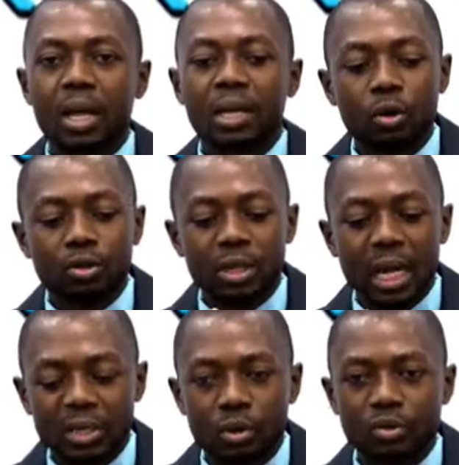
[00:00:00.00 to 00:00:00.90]

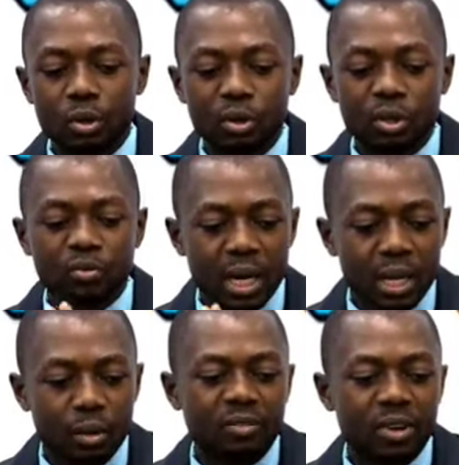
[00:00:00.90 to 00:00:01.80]
That thing was not. It's
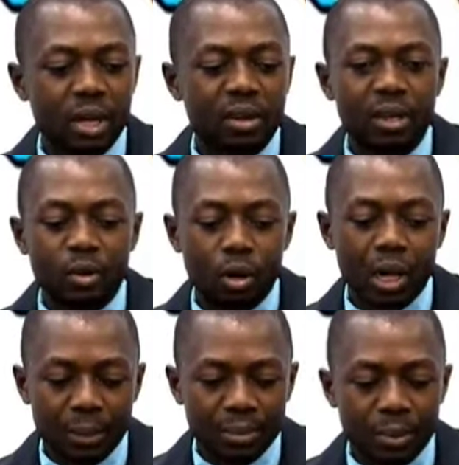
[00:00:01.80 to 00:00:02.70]
very
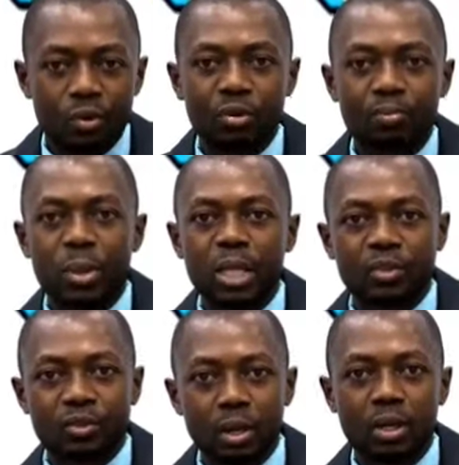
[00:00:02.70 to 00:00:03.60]
unacceptable for President
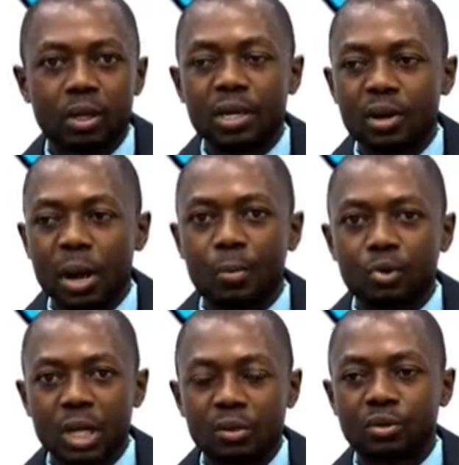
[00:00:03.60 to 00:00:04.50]
Cyril
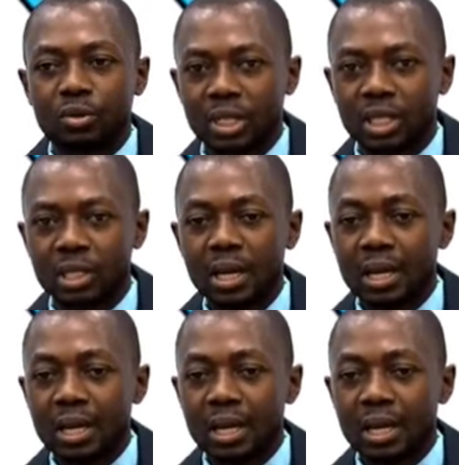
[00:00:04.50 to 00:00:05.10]
Ramaphosa to do such a thing.